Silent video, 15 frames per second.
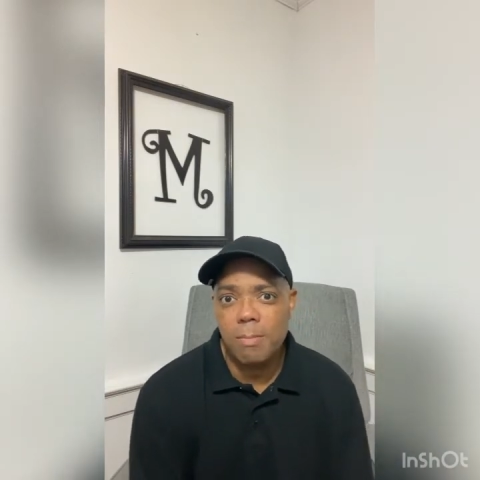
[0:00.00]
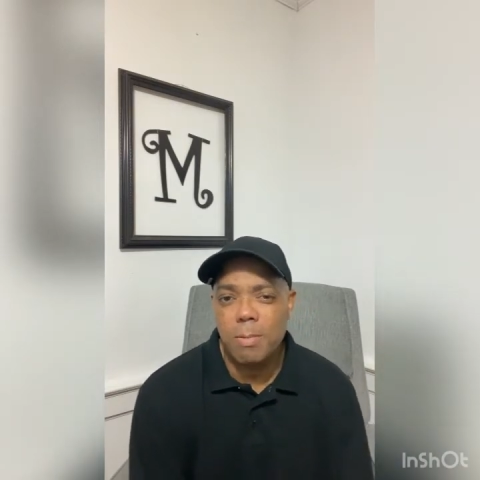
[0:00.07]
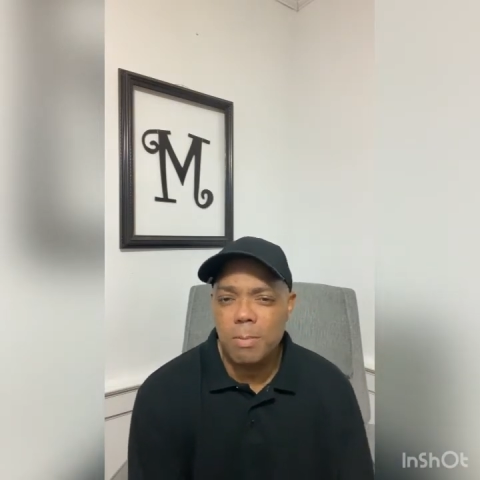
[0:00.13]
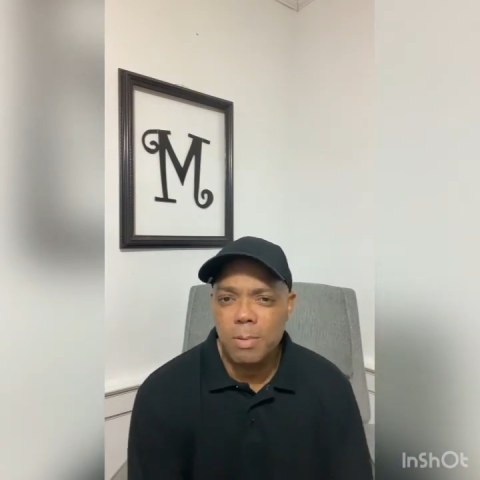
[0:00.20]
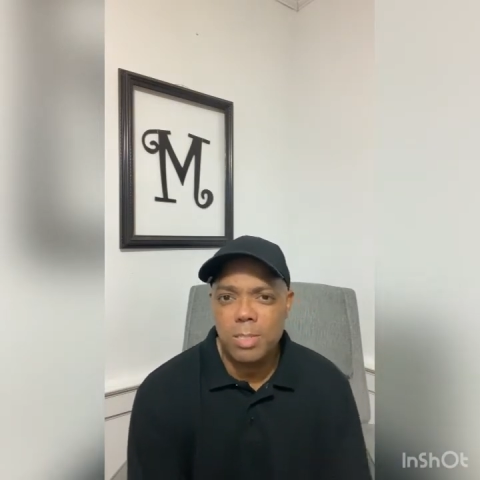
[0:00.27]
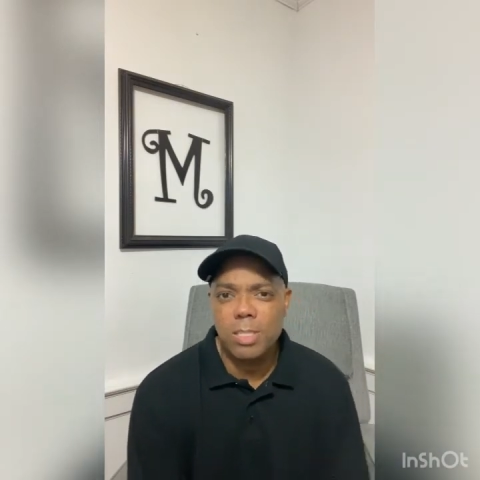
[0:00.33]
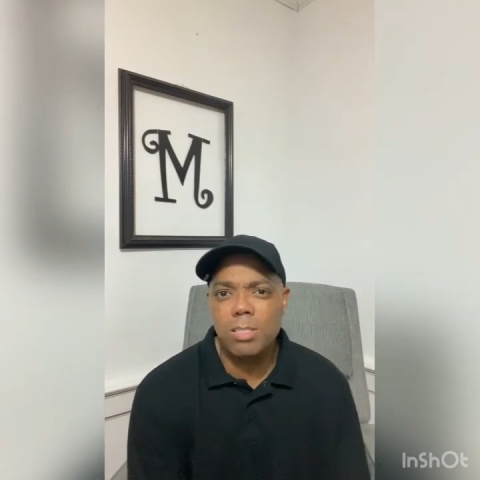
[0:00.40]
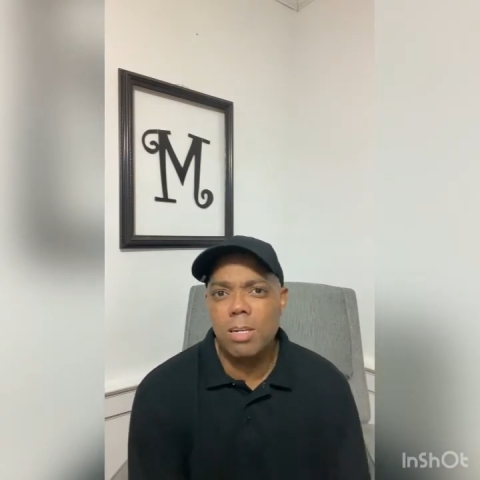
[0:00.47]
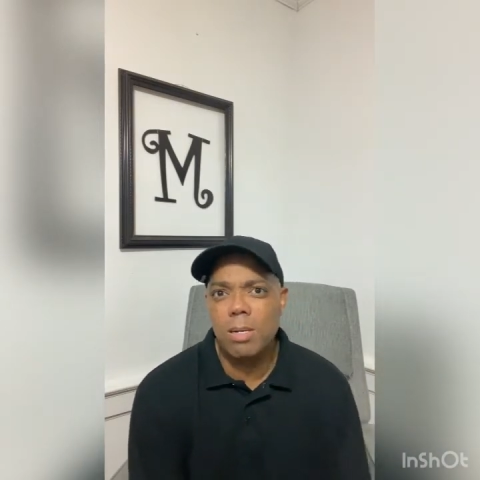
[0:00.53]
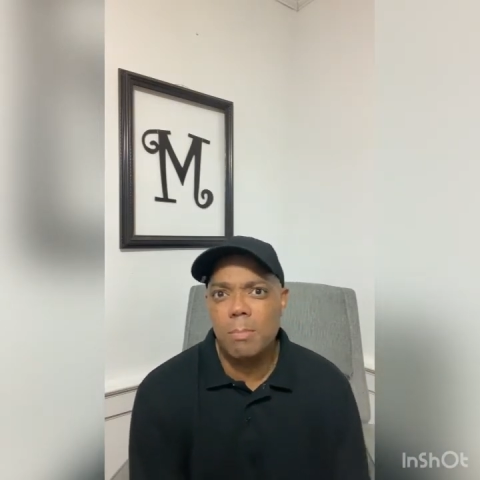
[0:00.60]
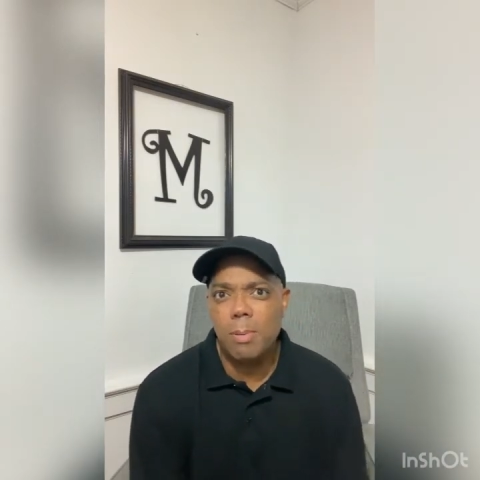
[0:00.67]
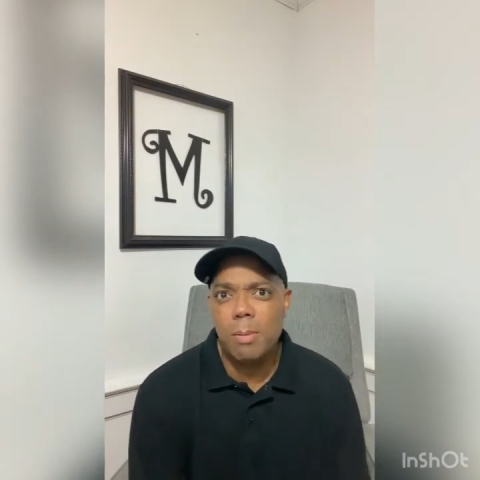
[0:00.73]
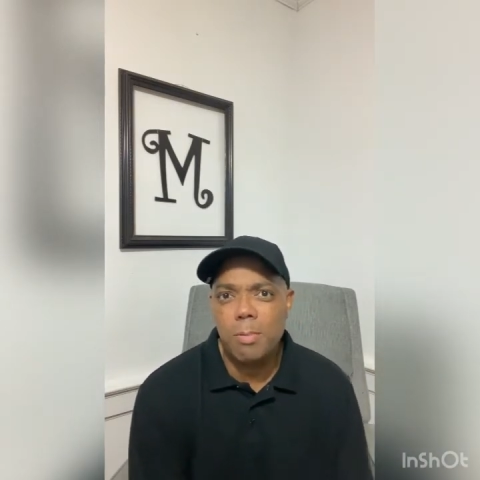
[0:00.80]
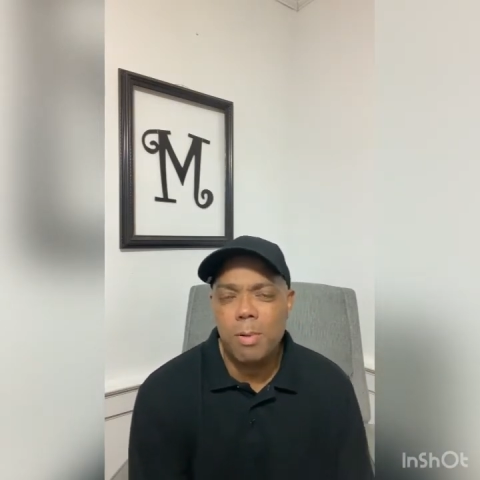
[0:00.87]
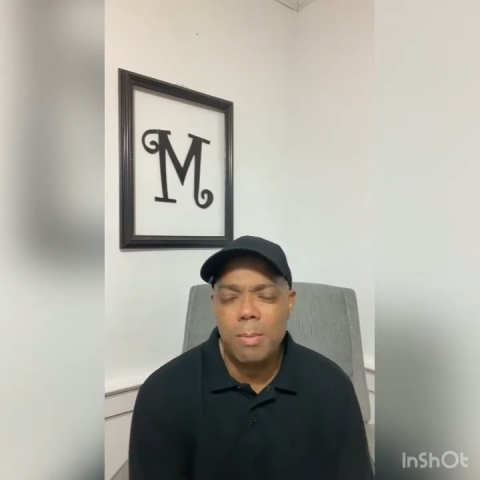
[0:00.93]
But we're just going to
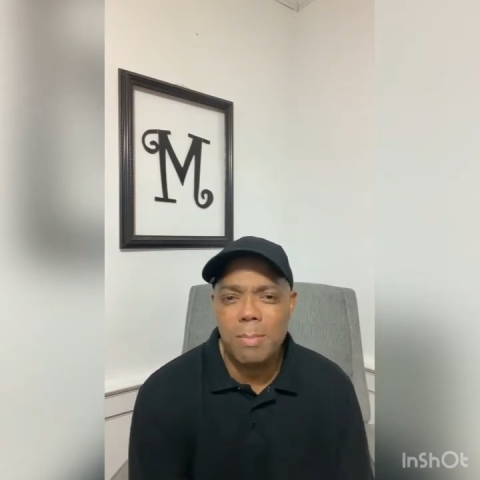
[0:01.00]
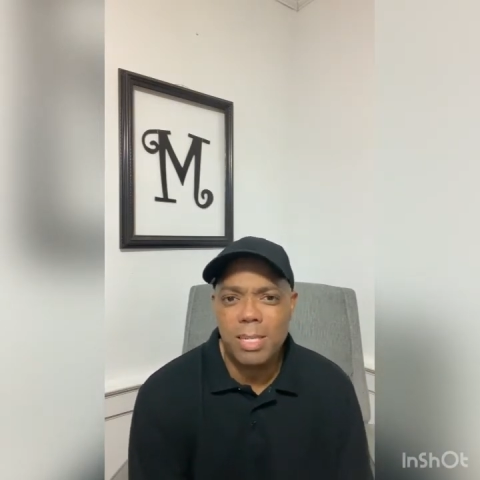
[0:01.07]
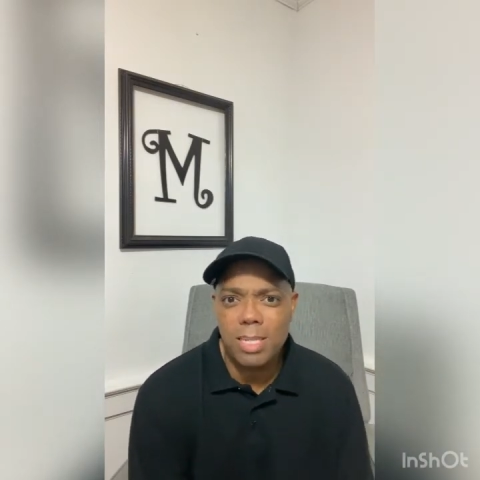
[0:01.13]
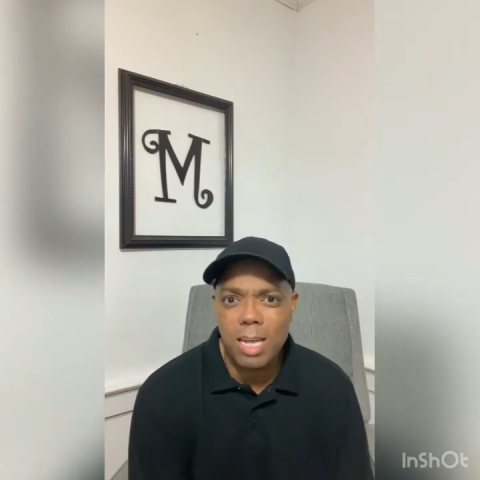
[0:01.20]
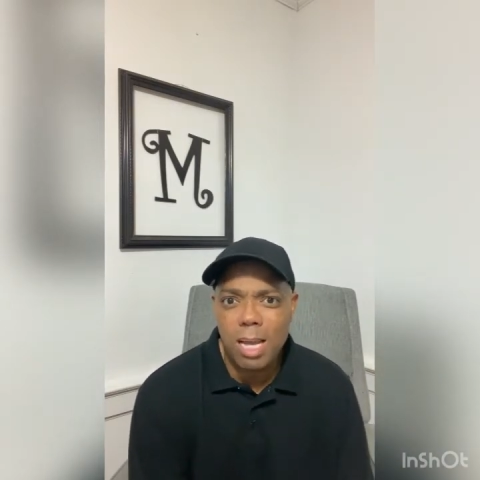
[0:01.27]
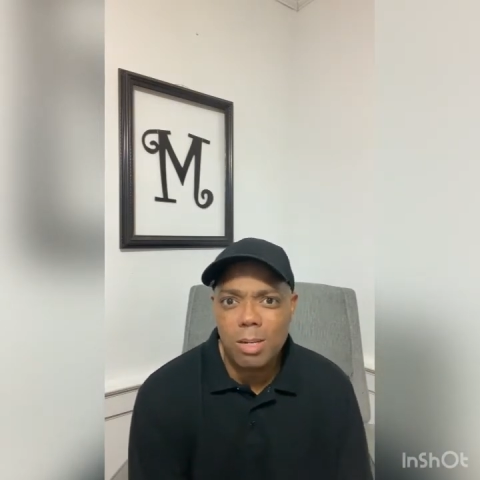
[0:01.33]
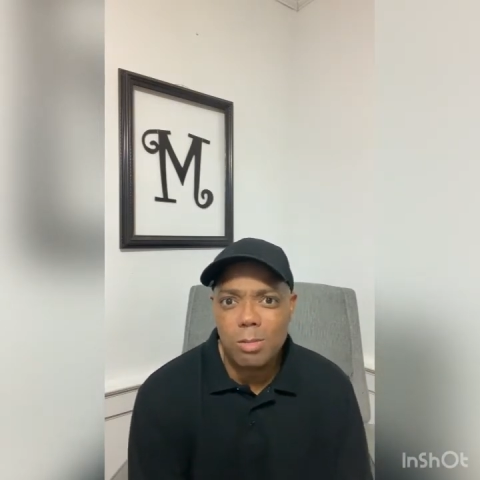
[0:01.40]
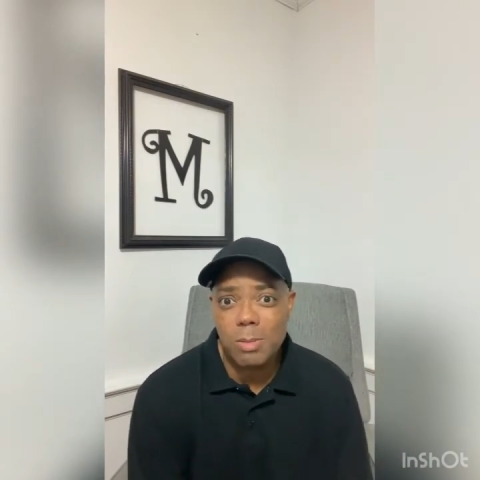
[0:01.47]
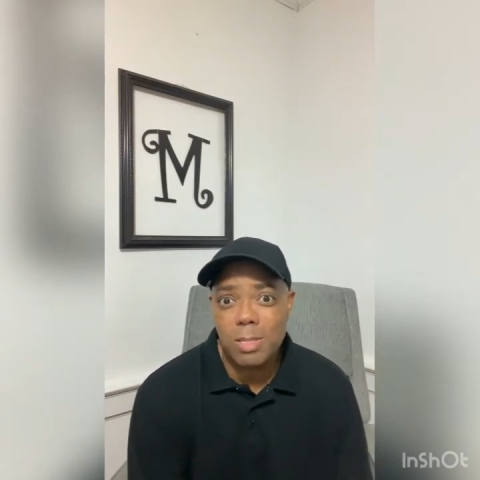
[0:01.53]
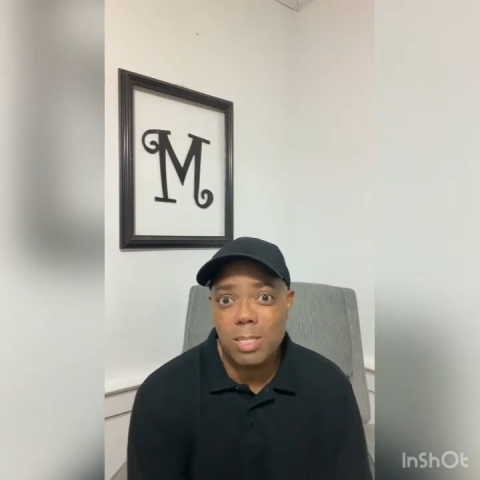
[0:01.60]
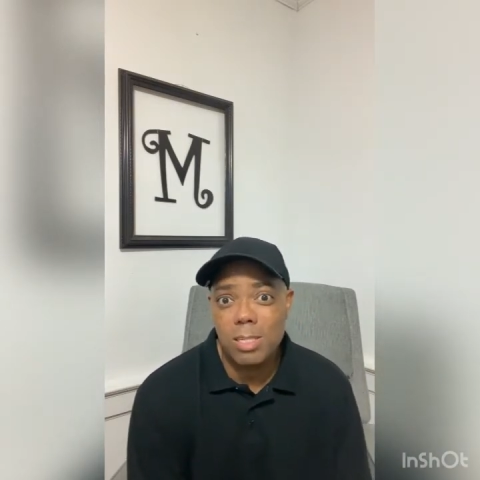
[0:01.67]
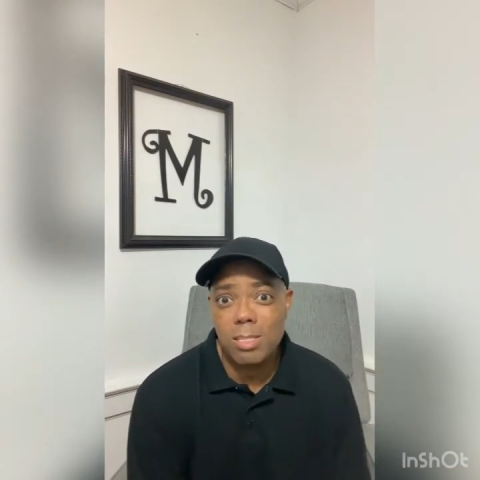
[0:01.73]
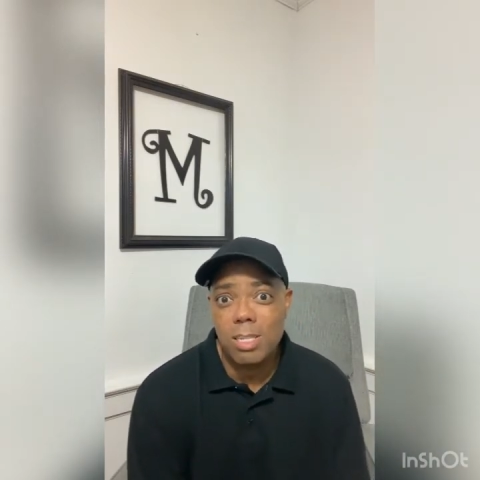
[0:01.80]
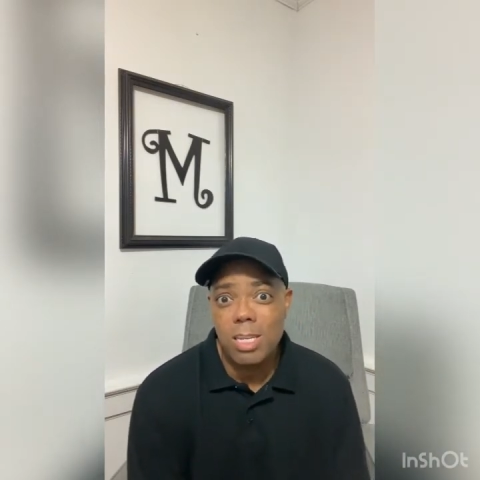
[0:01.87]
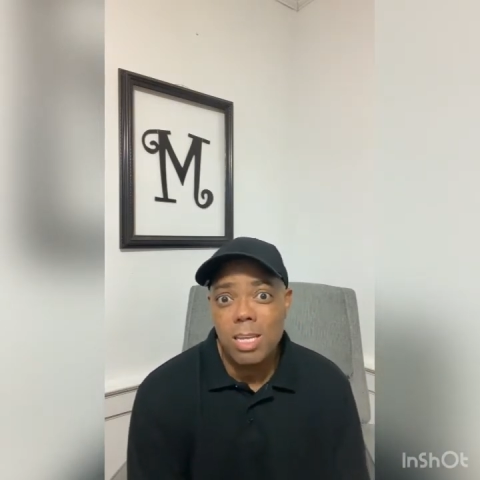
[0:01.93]
pinpoint McDonald's
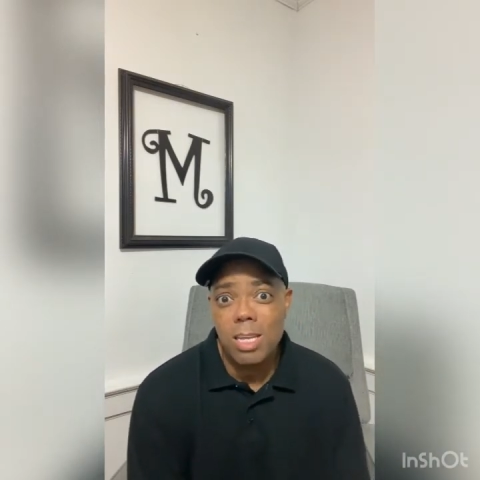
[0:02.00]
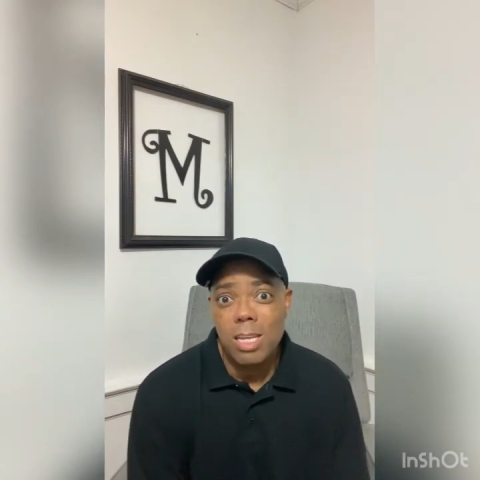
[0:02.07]
because